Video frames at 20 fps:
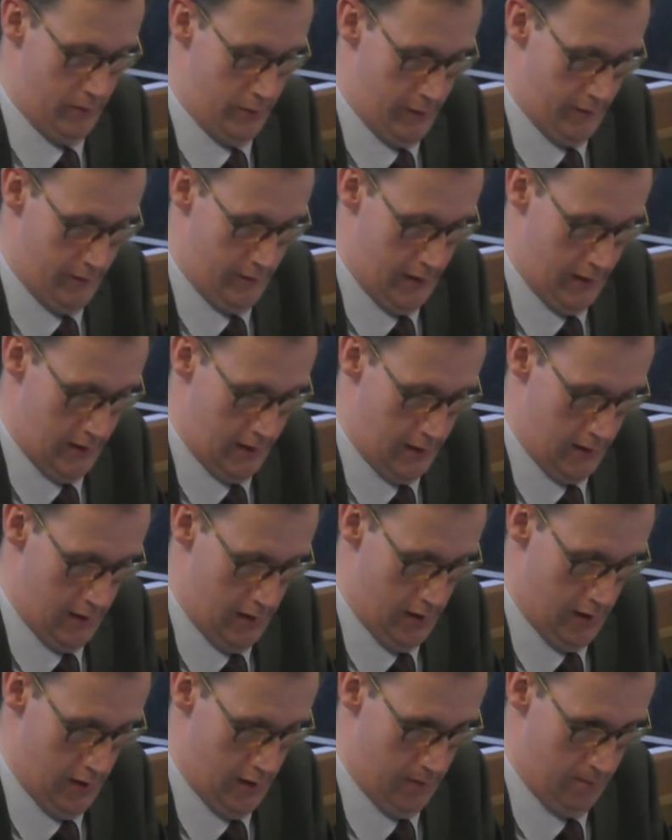of the
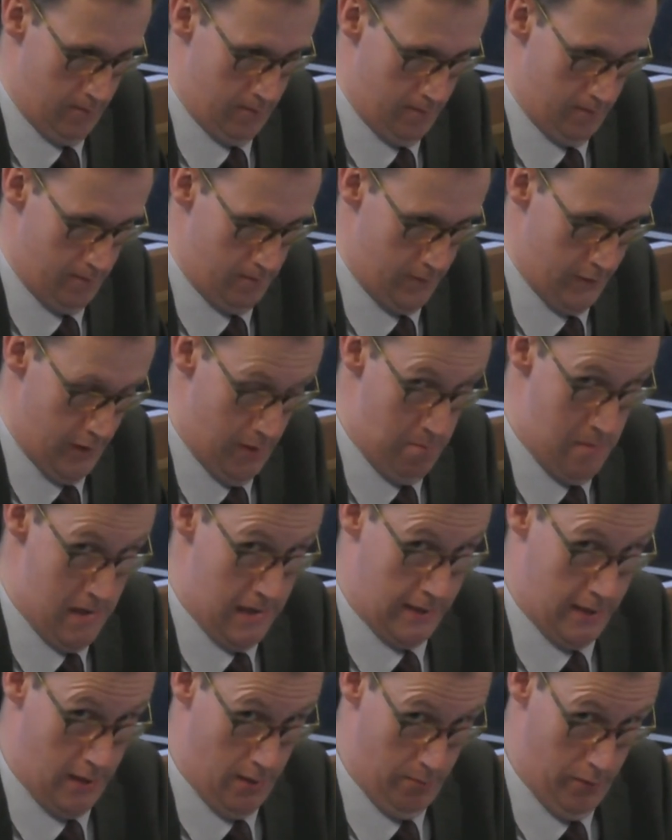
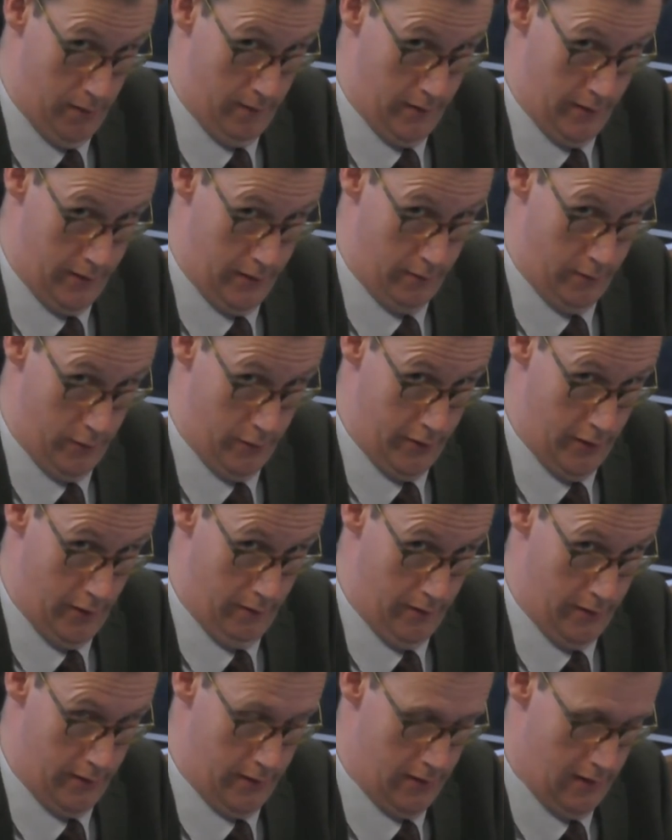makeup of the civil
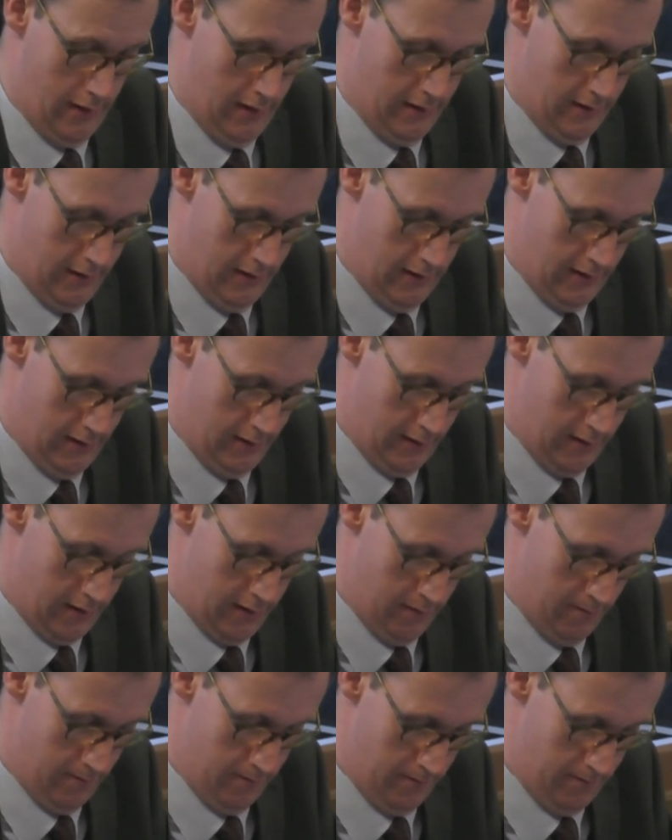service, in
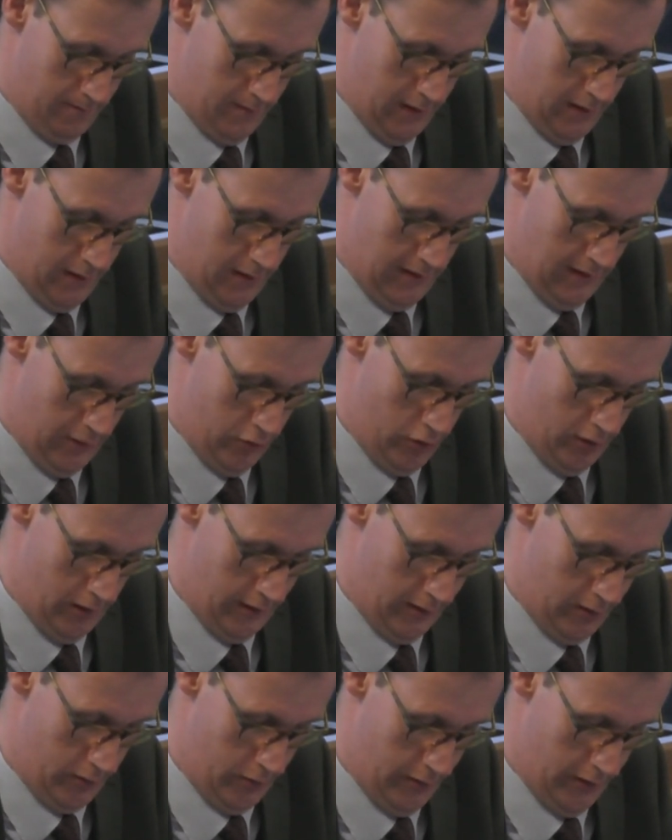the lecture, I
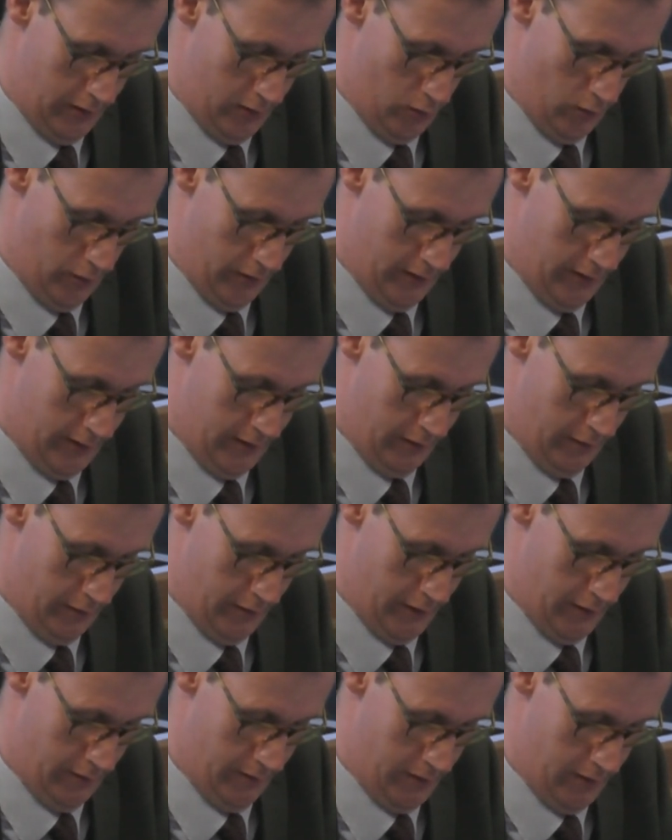think you said you wanted the civil
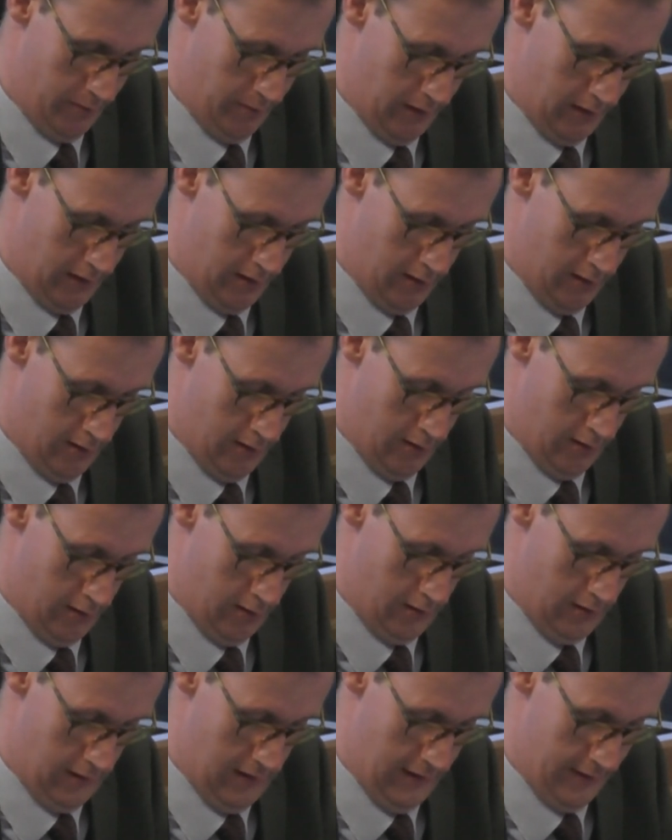service to be
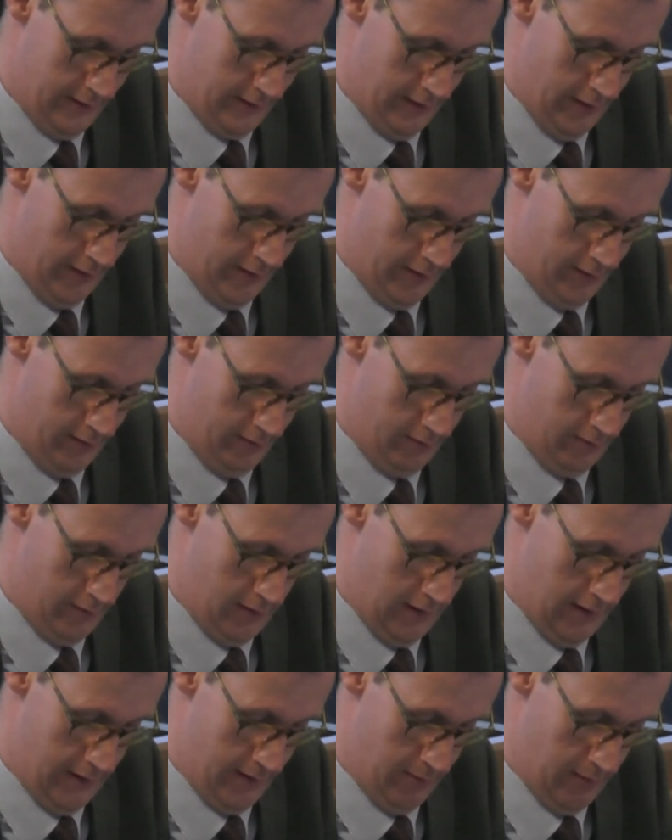less southern,
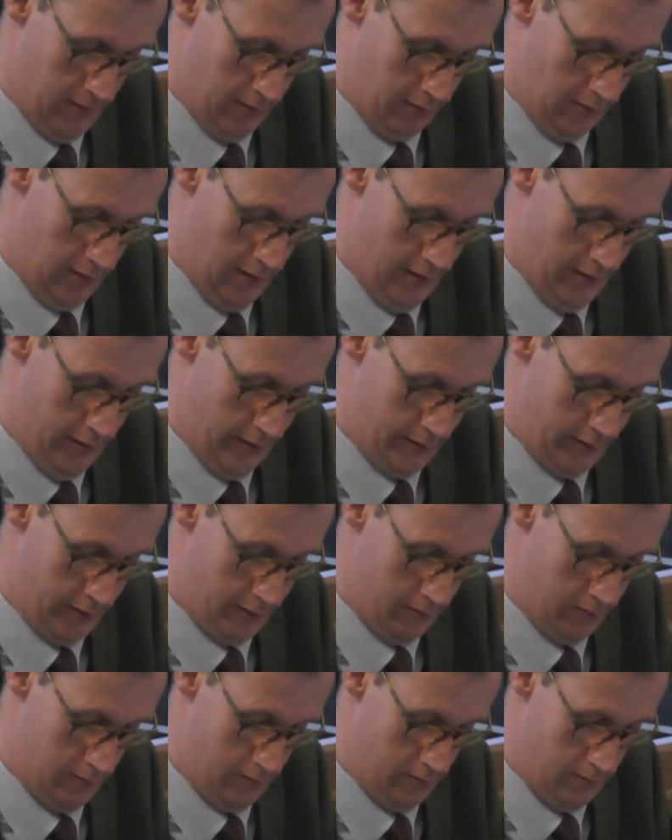less middle class,
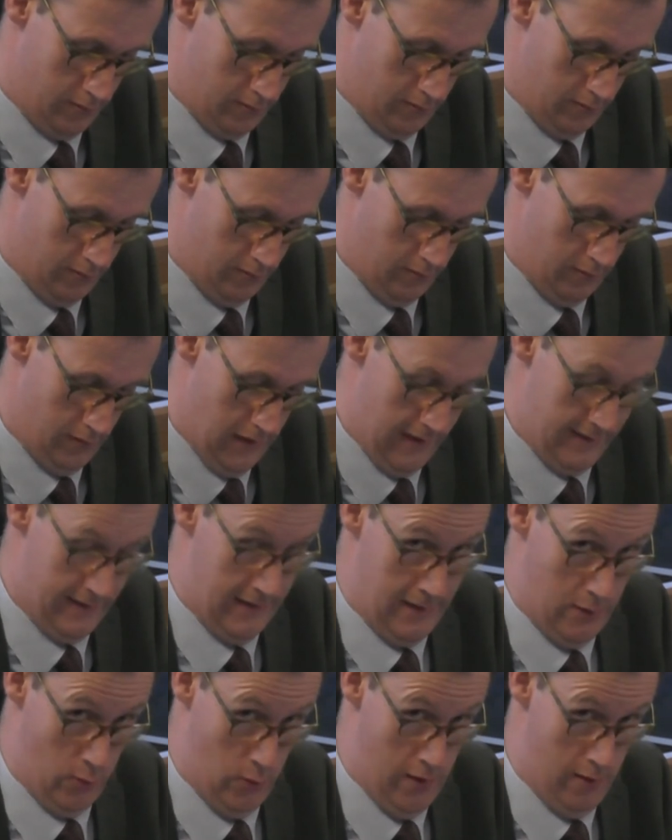less
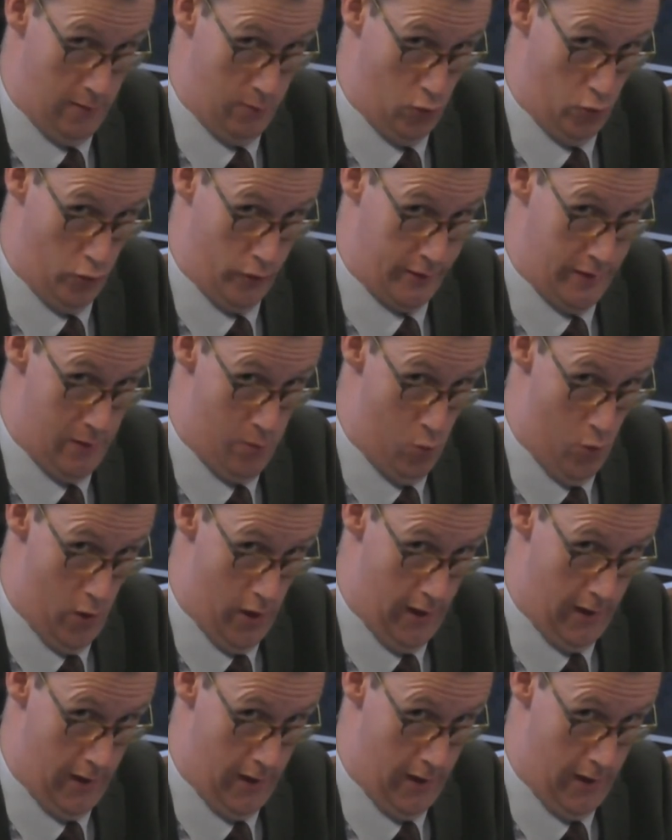anywhere, more somewhere.